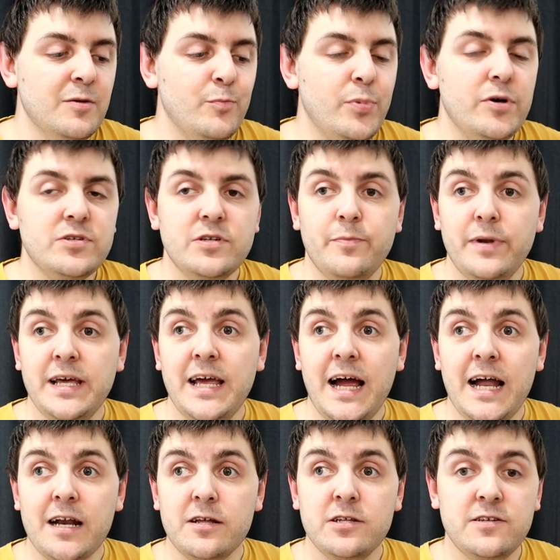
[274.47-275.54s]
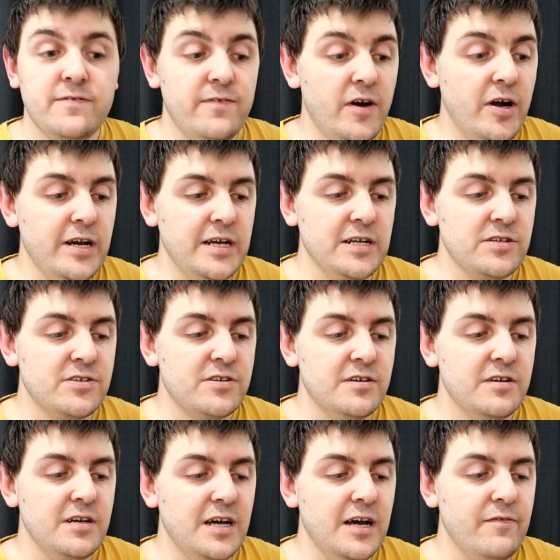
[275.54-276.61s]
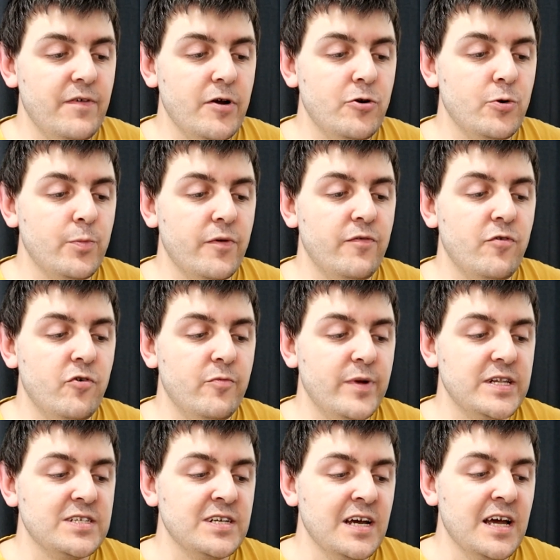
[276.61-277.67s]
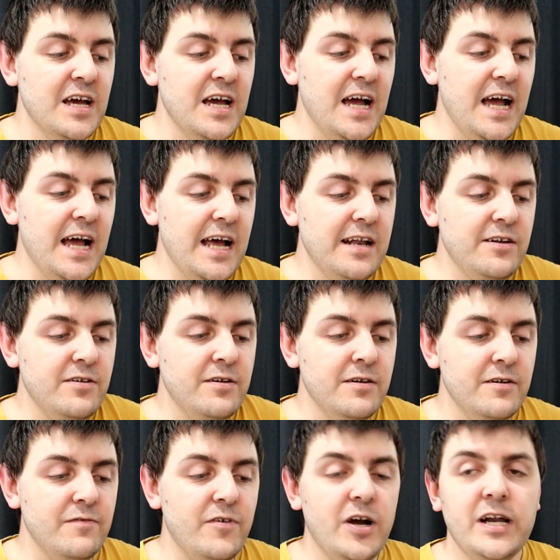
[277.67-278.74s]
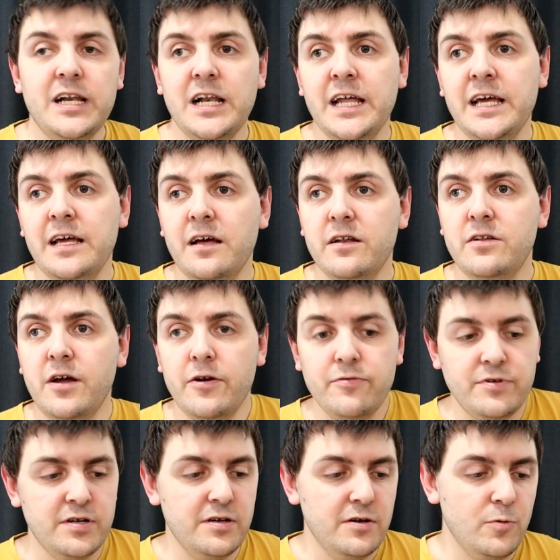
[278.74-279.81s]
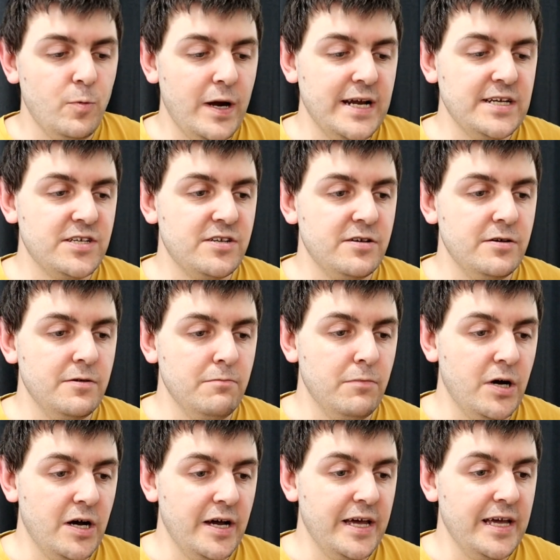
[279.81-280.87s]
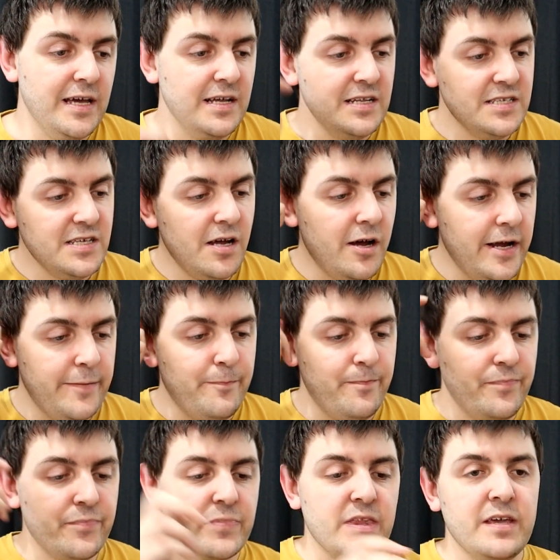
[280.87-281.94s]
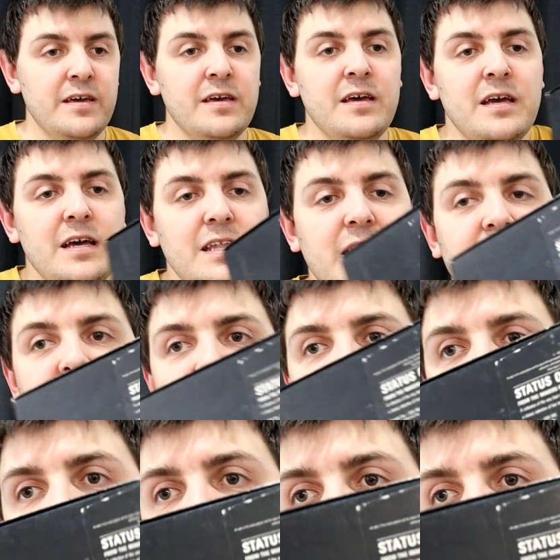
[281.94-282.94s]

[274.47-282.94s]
possibly Alan's finest vocal performance, and finally, Don't Waste My Time. This is